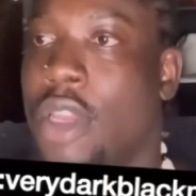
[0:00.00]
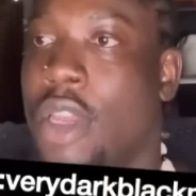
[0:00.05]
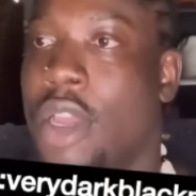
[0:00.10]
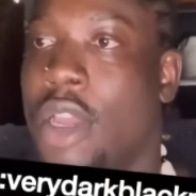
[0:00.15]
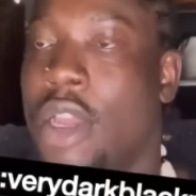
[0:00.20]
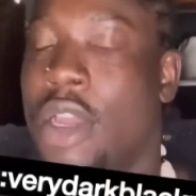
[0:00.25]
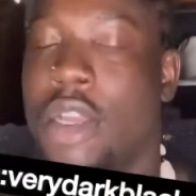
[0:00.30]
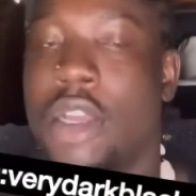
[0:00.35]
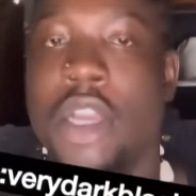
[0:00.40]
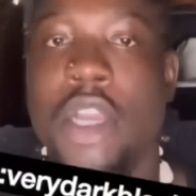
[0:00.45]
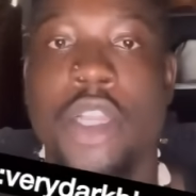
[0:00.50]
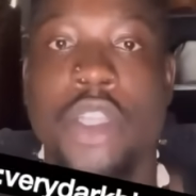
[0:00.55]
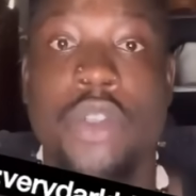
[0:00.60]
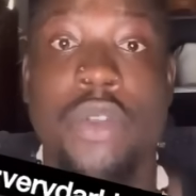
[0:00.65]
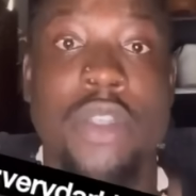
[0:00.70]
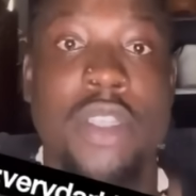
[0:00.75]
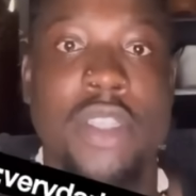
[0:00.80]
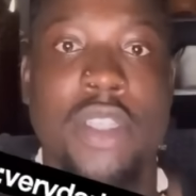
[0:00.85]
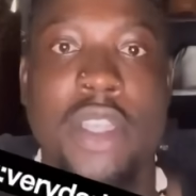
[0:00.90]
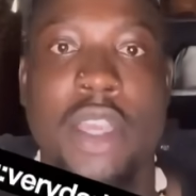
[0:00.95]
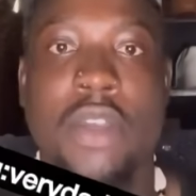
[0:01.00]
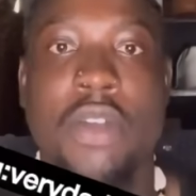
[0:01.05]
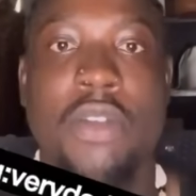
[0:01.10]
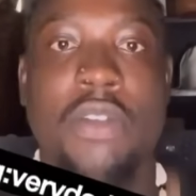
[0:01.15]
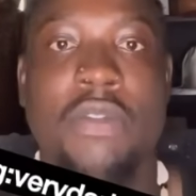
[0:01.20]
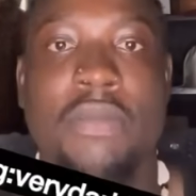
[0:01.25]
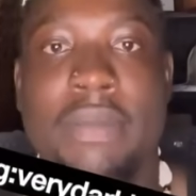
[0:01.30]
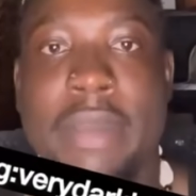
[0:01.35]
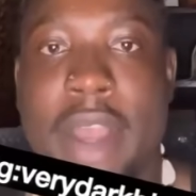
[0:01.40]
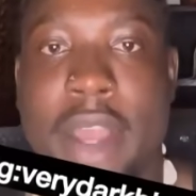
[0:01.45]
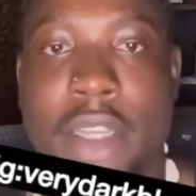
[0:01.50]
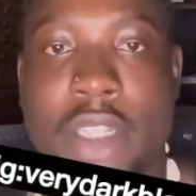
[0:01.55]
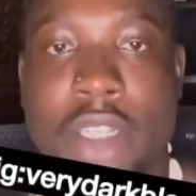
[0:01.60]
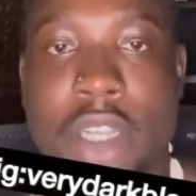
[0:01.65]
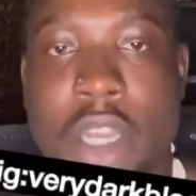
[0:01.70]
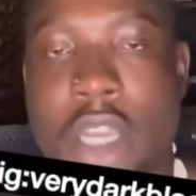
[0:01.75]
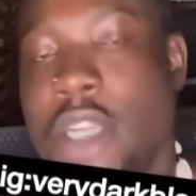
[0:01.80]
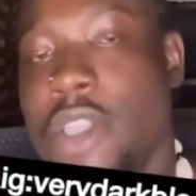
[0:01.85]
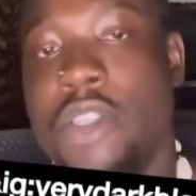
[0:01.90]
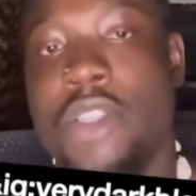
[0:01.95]
the 22nd of March.
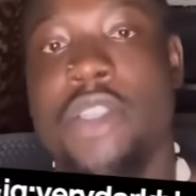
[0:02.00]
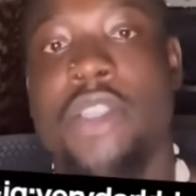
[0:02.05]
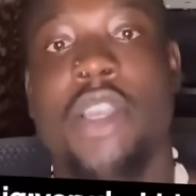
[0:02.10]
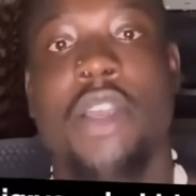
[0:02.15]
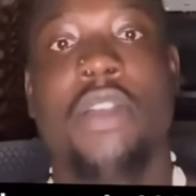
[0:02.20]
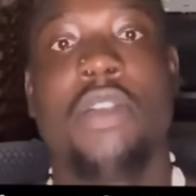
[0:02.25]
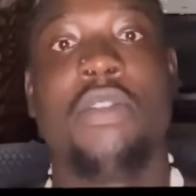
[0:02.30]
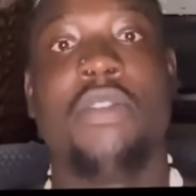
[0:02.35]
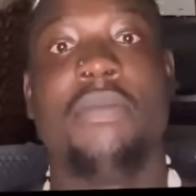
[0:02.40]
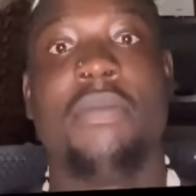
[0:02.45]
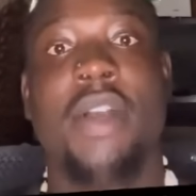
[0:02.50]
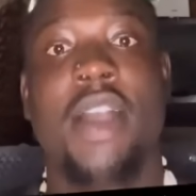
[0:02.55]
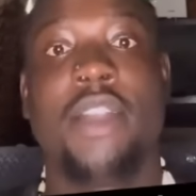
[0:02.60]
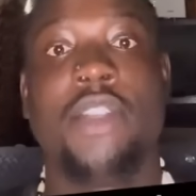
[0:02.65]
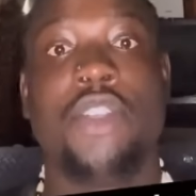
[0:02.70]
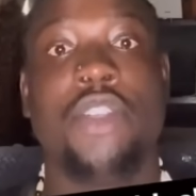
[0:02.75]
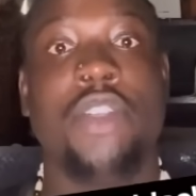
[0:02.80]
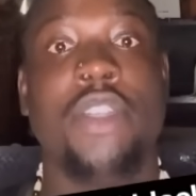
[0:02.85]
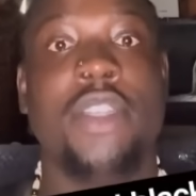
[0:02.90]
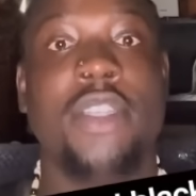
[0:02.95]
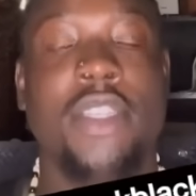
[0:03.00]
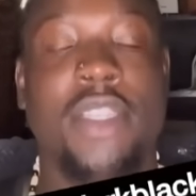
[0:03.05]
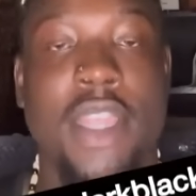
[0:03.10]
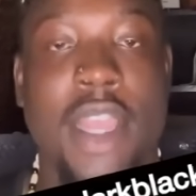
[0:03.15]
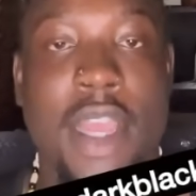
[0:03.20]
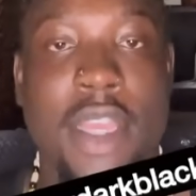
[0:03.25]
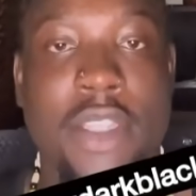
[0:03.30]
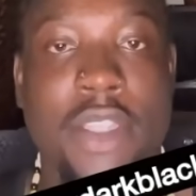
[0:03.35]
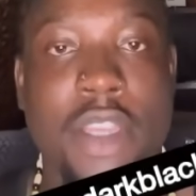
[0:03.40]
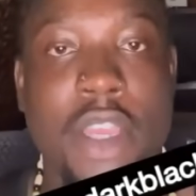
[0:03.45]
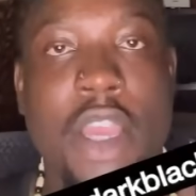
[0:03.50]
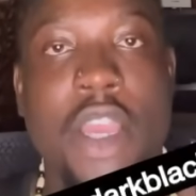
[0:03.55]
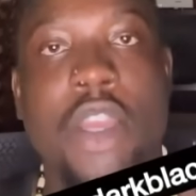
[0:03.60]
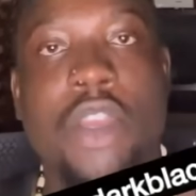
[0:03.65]
22nd of March, you didn't start.